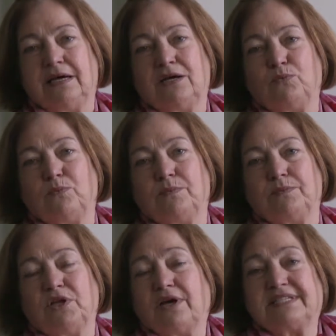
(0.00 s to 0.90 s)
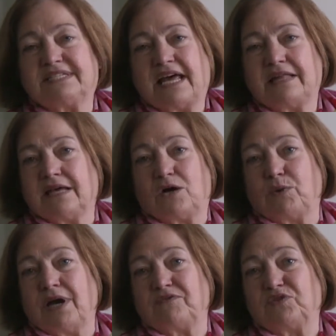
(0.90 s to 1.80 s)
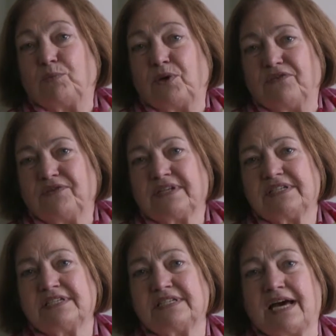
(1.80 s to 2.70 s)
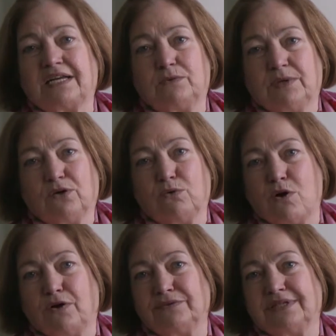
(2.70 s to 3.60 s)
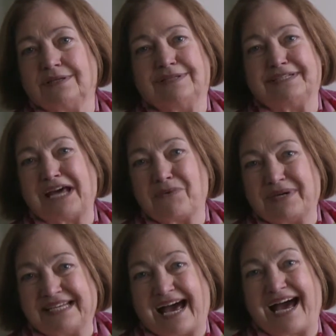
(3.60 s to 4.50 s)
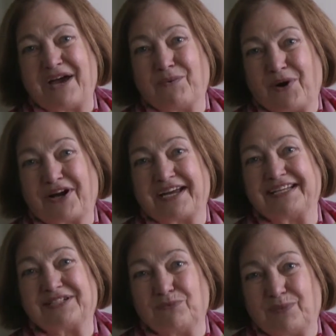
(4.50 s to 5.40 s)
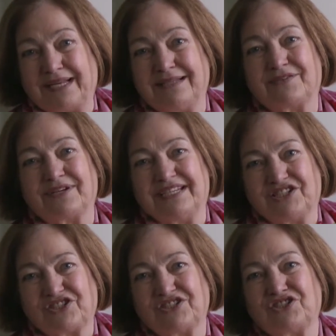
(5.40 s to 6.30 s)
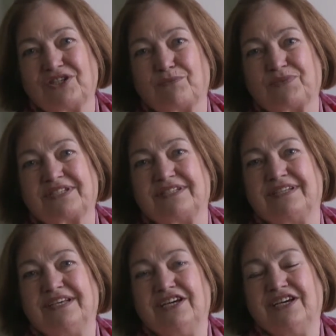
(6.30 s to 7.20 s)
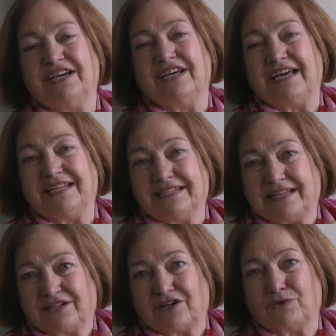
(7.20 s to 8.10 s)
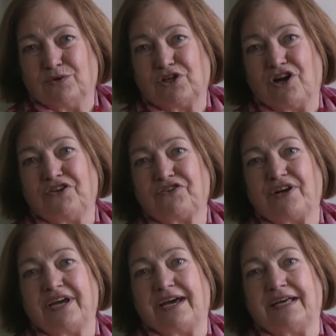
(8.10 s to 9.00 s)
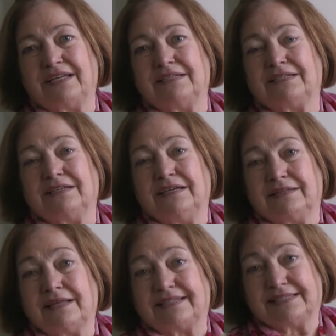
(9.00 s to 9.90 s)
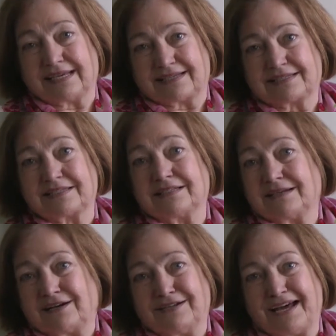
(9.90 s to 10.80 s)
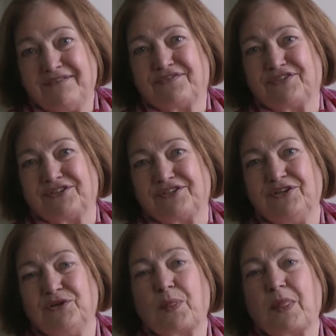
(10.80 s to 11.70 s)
Now, in saying that, we haven't a perfect society. We go on till the day we die, working to build relationships and in our own country, and that takes our life too.